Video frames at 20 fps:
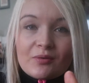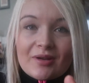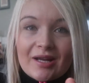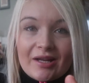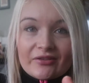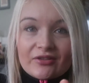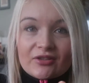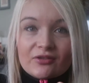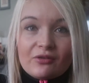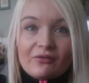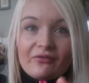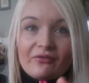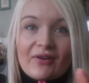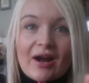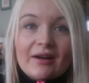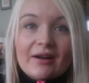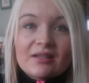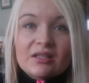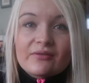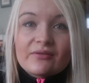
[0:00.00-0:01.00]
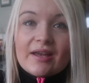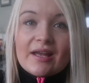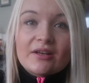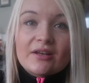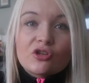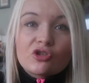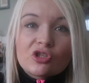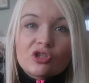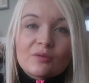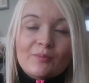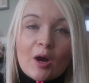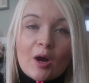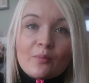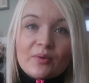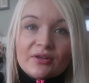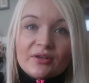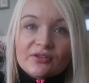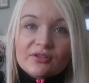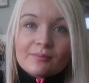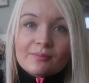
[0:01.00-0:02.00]
You can still factor it in. It's just about
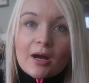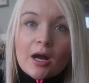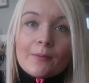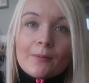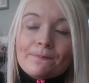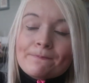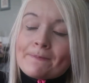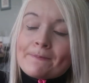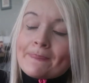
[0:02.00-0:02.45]
being smart.